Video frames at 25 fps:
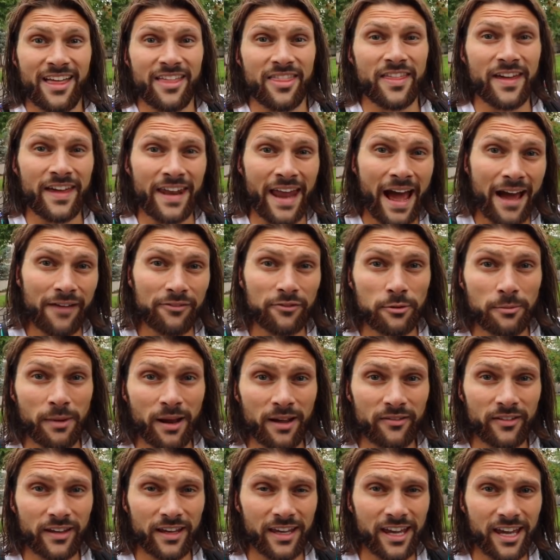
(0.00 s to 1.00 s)
Then after
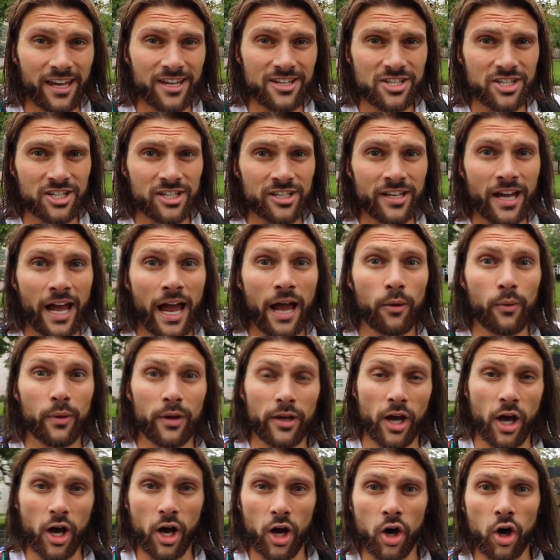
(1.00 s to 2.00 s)
my vacation, I
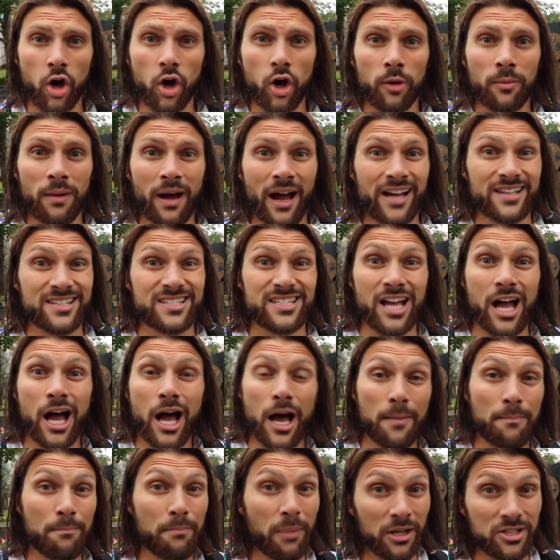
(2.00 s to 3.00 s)
went home, I
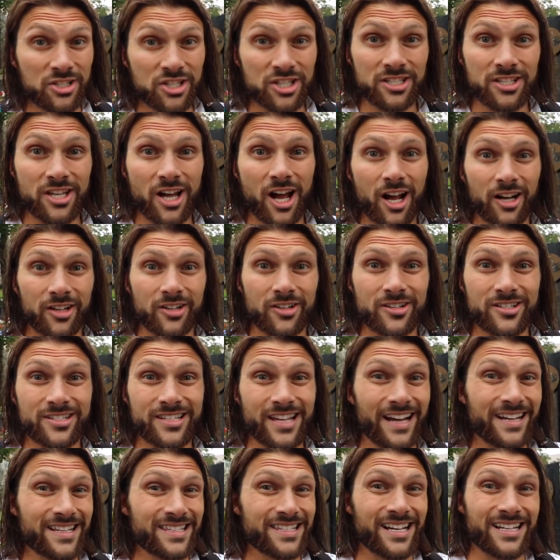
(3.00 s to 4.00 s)
saw a bunch of doctors,
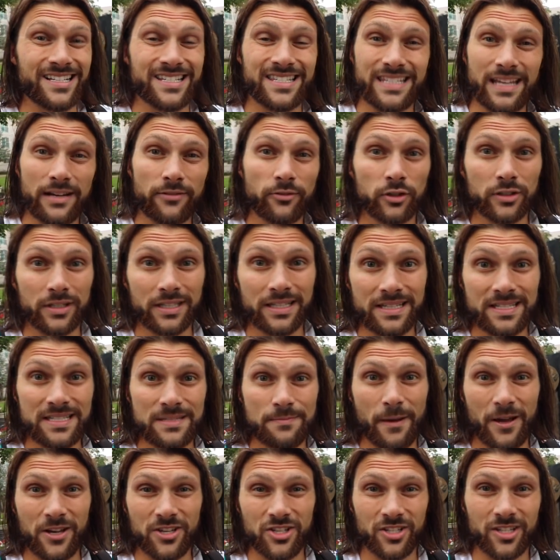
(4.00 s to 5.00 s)
I saw several knee
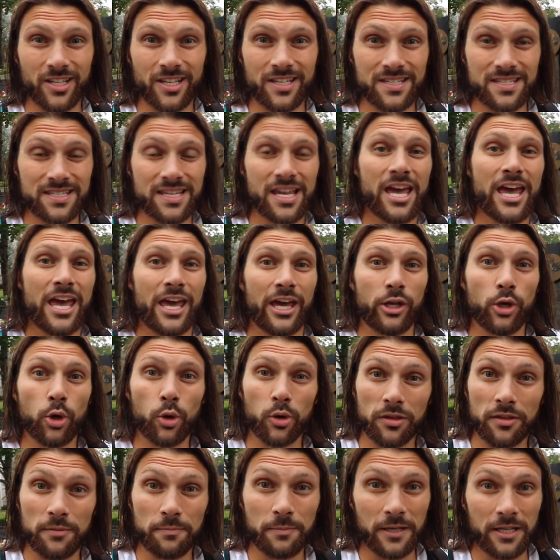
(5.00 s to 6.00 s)
specialists, an
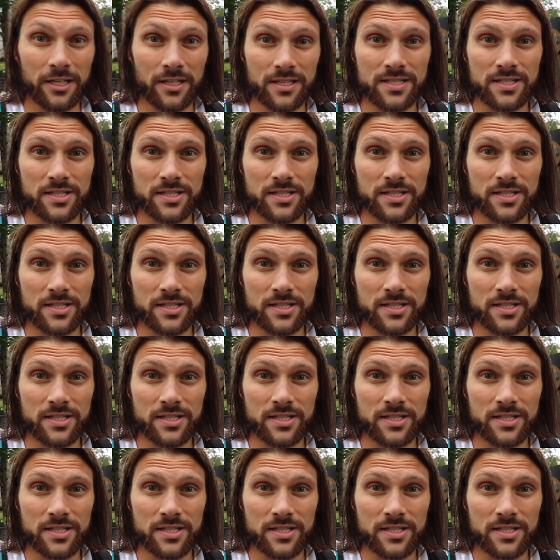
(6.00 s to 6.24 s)
orthopedic